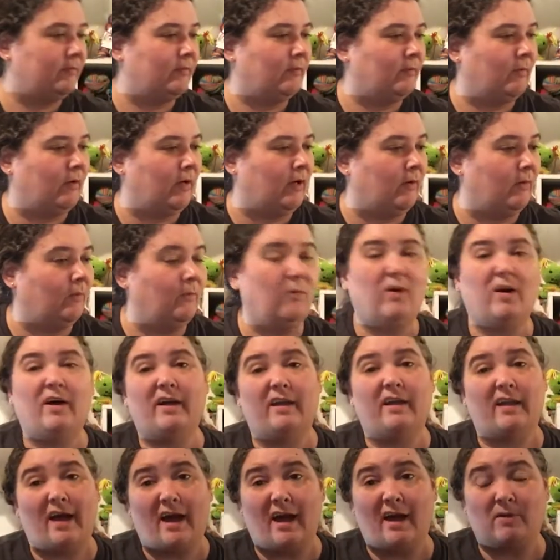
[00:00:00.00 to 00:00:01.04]
well,
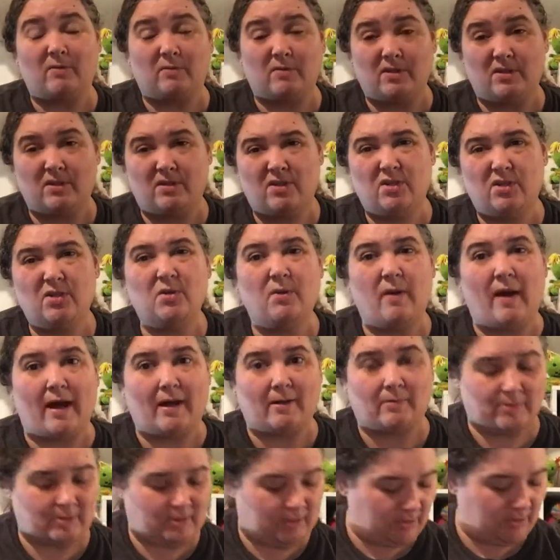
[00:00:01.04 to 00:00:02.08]
two
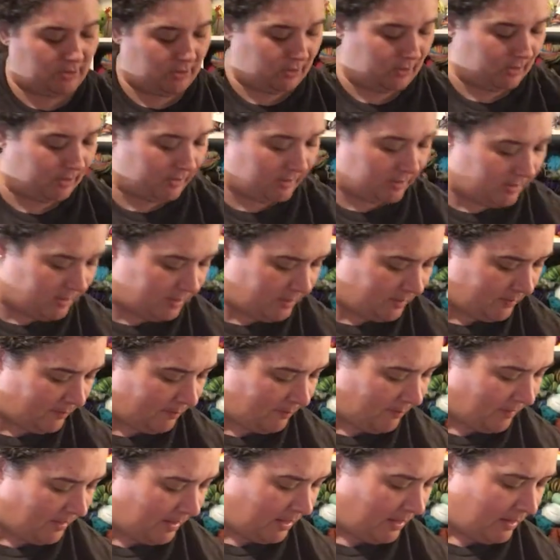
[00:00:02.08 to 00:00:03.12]
acquisitions,
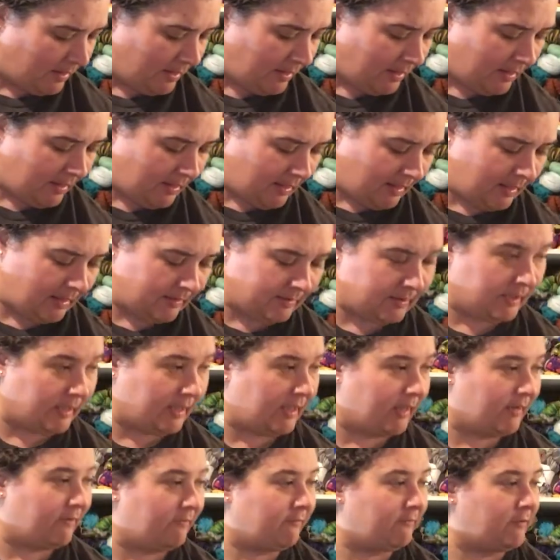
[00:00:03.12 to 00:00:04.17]
and then
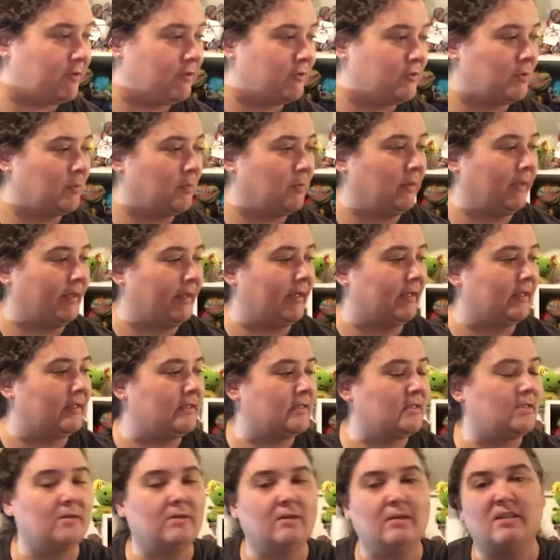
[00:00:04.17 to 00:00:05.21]
I have future plans.
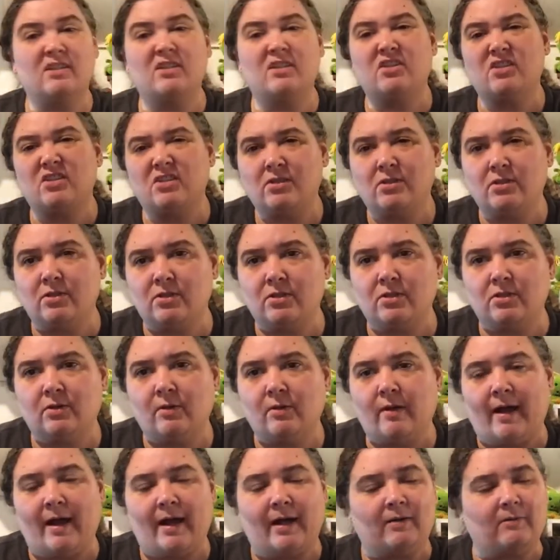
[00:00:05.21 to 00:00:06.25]
So let's just do
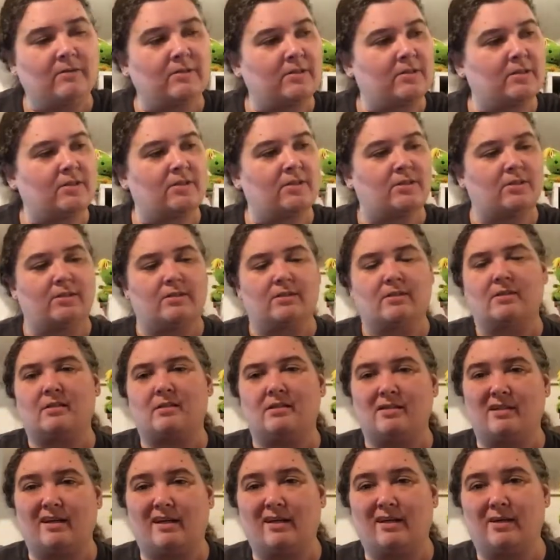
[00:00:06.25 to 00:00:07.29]
acquisitions
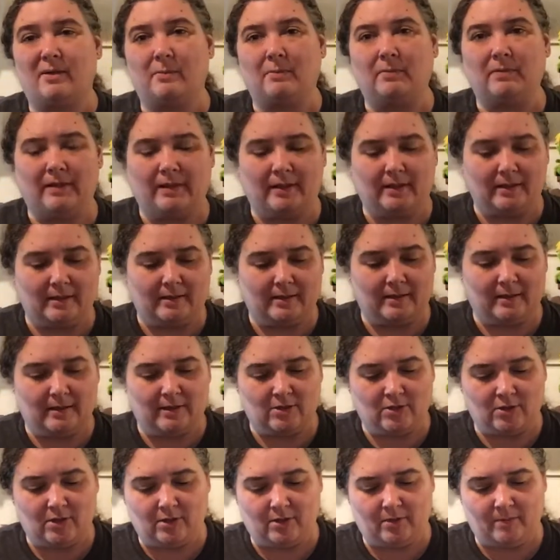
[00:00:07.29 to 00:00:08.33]
because they kind of bleed into
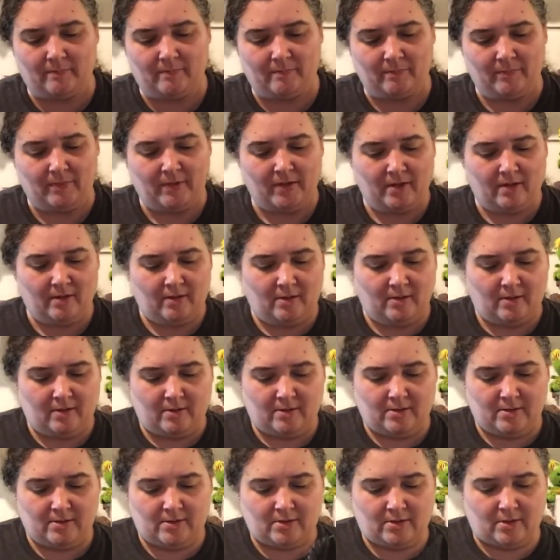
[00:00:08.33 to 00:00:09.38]
each other.
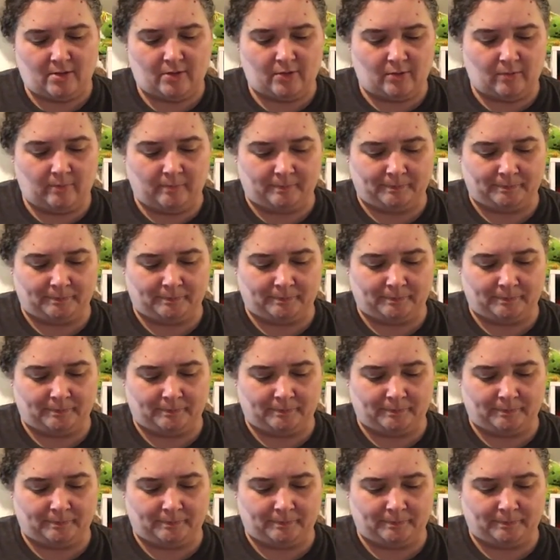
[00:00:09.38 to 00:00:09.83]
So